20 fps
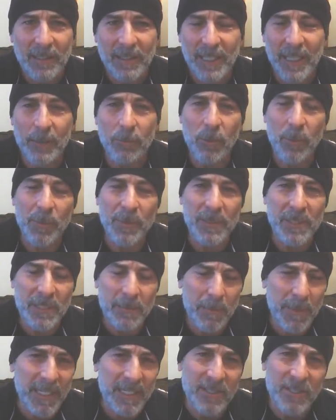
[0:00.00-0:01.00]
that it
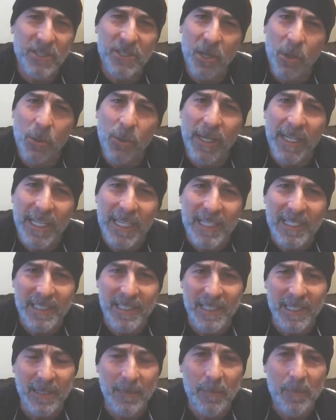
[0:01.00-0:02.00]
would be so
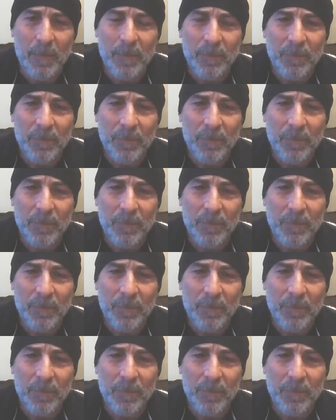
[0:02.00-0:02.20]
easy.